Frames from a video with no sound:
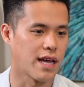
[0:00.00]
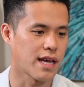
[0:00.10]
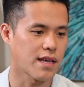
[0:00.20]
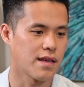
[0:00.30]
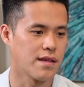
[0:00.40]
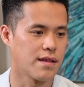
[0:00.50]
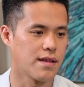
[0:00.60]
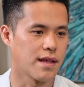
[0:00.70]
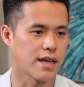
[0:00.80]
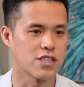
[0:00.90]
like
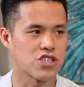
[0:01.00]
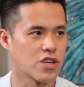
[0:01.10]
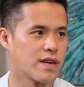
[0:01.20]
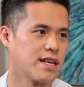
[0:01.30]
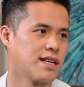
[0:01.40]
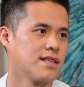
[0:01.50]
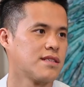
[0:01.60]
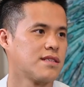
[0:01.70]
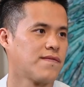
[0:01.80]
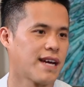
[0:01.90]

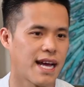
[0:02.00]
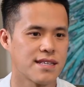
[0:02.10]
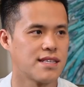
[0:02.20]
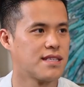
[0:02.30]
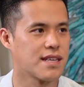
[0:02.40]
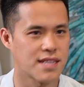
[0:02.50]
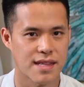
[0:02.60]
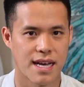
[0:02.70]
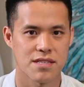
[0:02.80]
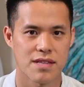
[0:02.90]
insurance, finances, things
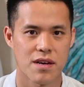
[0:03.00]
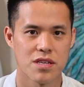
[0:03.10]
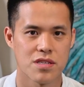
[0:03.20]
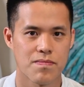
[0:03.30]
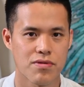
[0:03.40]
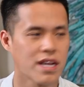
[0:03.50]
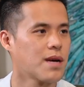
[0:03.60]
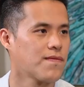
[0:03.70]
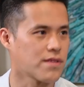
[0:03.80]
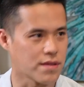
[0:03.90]
like that. So that was pretty
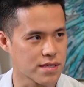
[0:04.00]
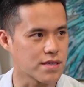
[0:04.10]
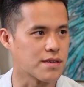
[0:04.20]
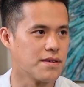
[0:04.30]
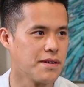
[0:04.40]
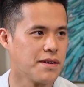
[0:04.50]
helpful too.